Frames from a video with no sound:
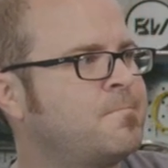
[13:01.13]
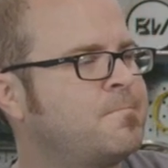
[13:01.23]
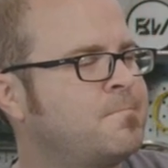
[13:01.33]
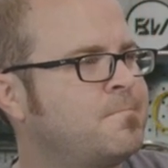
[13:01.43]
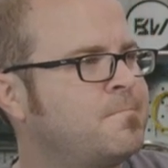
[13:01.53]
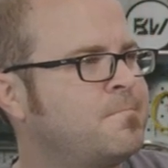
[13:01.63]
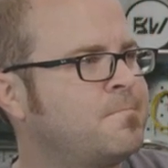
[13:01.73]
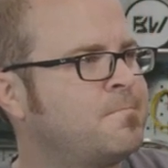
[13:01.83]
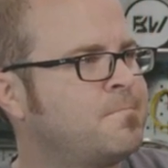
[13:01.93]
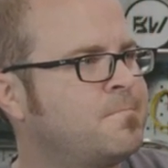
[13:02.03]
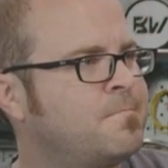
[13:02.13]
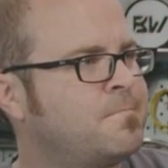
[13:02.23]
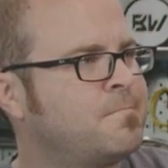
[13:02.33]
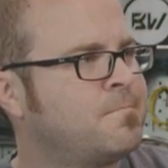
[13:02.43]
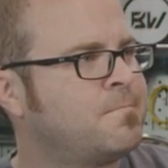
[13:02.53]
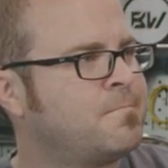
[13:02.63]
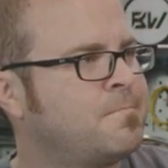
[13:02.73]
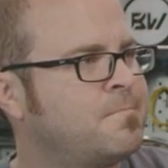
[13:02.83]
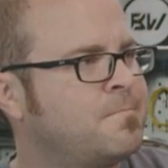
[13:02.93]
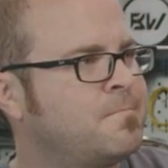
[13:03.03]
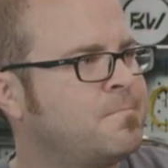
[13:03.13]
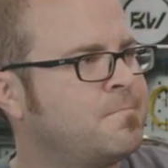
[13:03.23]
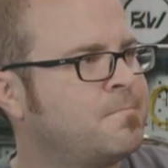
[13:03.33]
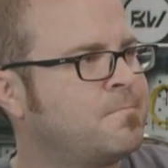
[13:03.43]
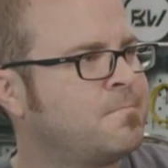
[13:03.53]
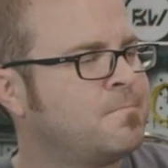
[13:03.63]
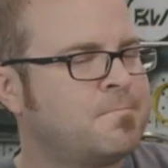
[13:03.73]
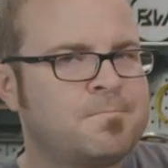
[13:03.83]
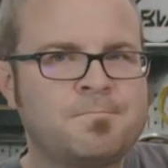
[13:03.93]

No words are spoken by the person on screen.